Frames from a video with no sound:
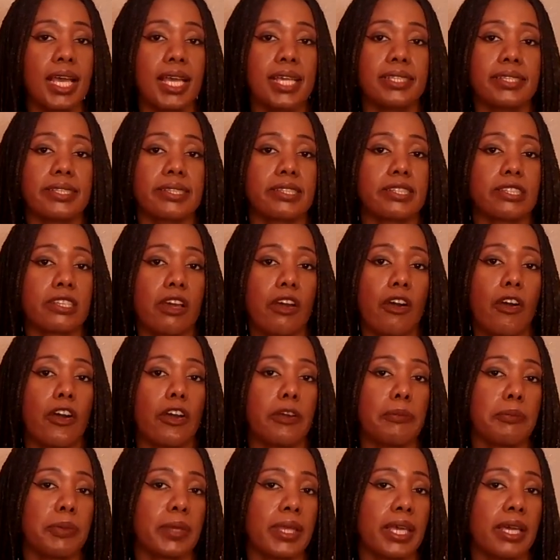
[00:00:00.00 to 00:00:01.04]
And so
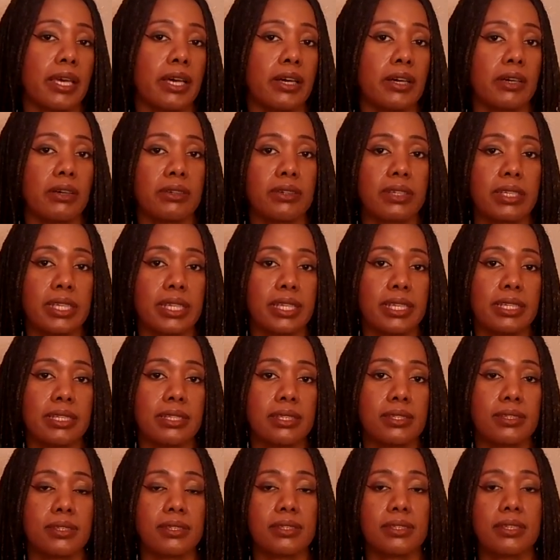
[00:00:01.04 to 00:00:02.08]
Scorpio
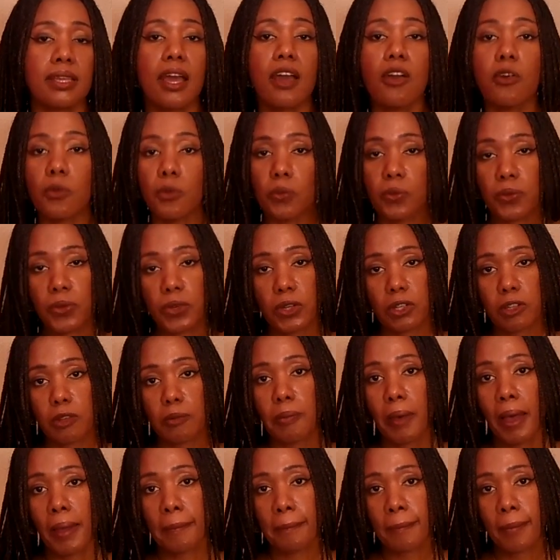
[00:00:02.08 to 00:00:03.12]
is
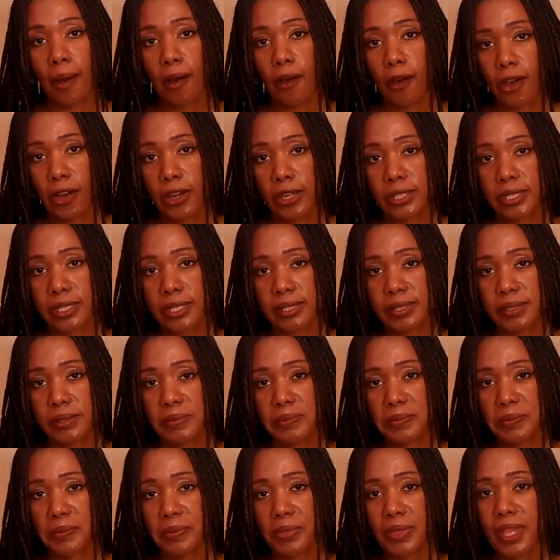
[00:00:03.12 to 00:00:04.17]
ruled by Mars,
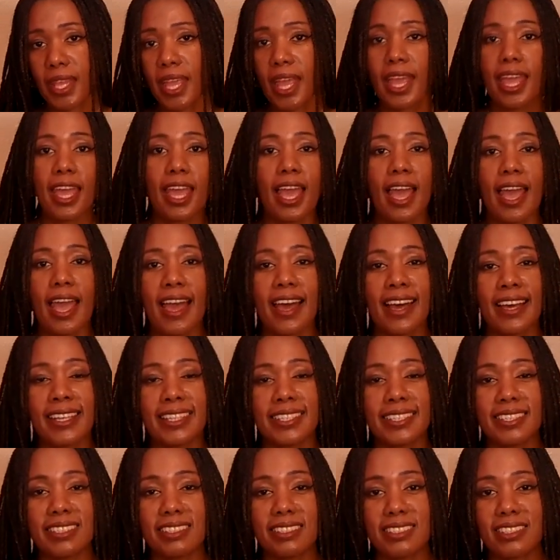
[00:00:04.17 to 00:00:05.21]

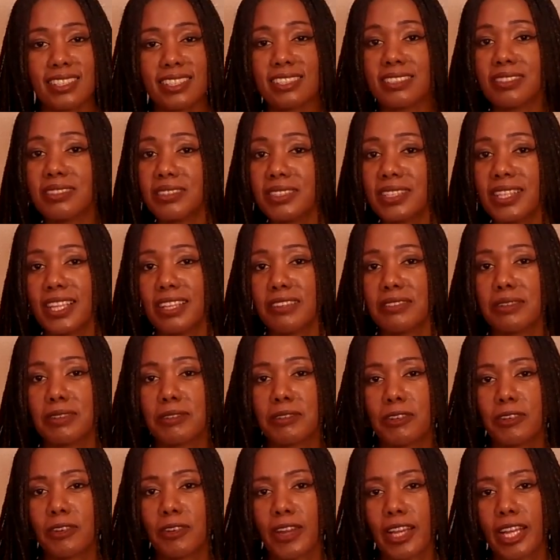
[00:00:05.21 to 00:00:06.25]
and this will give
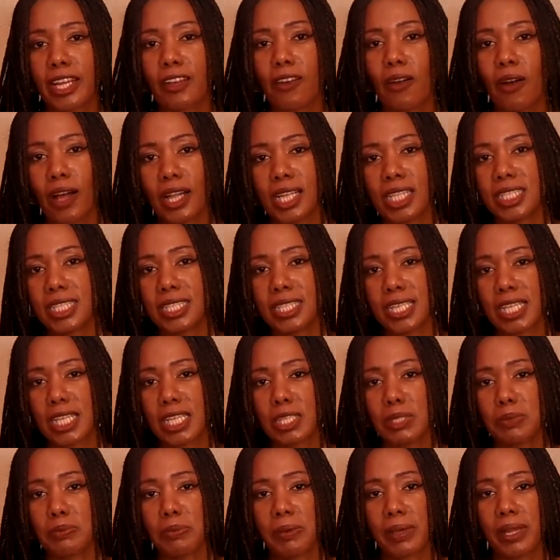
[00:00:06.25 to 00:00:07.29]
them great
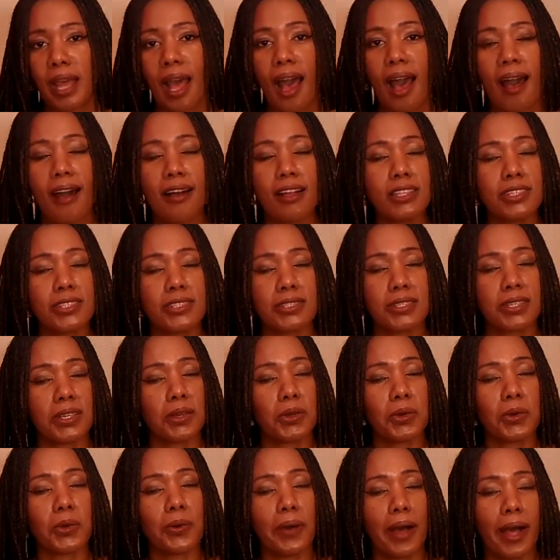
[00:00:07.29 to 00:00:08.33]
qualities, but
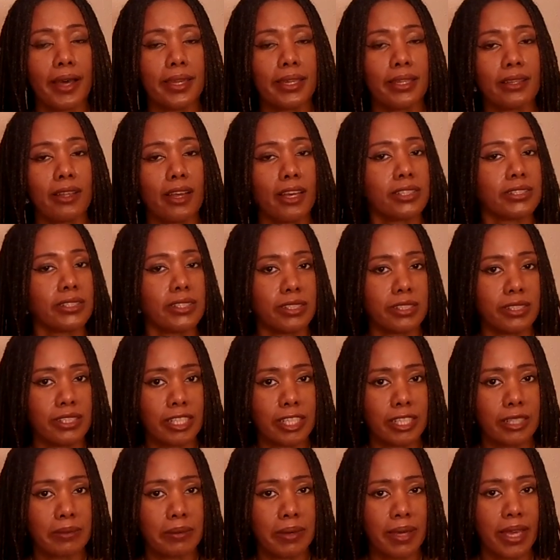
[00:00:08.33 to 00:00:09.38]
also quite a lot to
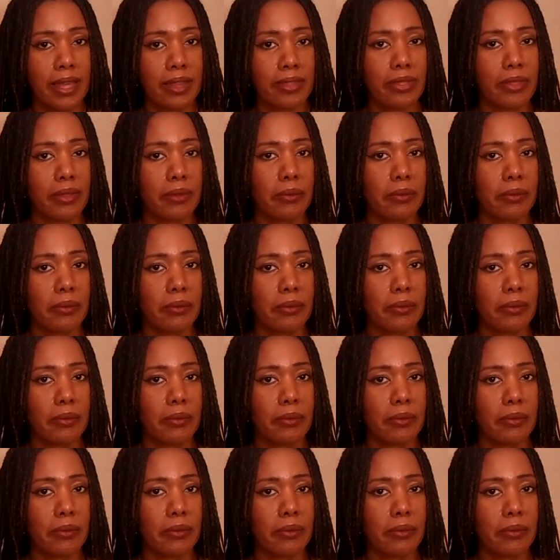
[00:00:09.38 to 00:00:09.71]
deal with.